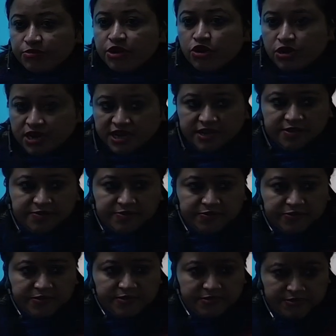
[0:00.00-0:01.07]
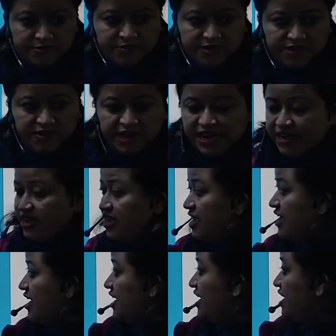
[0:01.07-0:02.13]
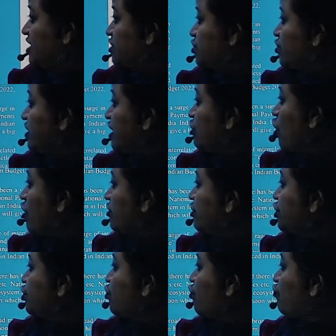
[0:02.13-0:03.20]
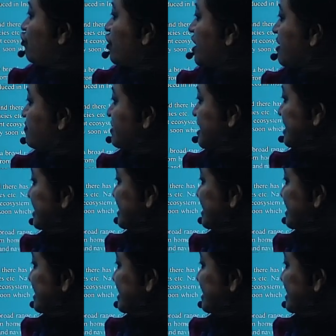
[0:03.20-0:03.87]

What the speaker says: only, right? So in order to overcome this